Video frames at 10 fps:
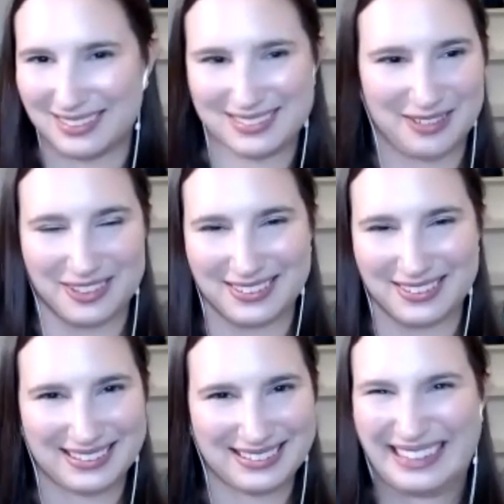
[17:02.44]
Yeah.
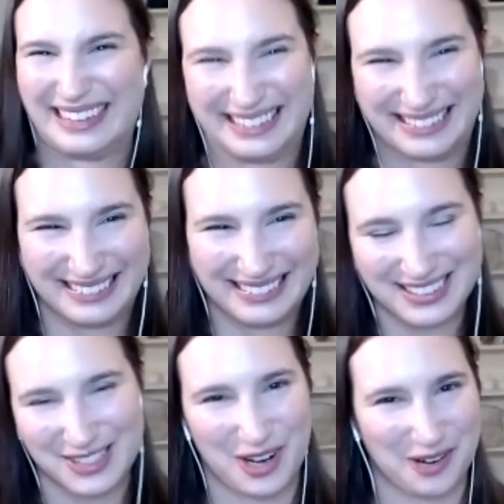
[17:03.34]
Definitely.
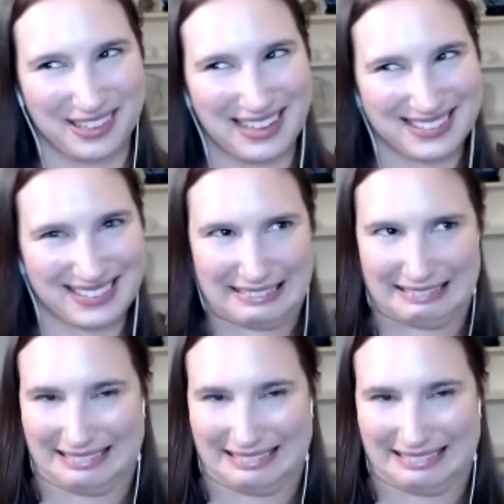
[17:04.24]
It's very relaxing.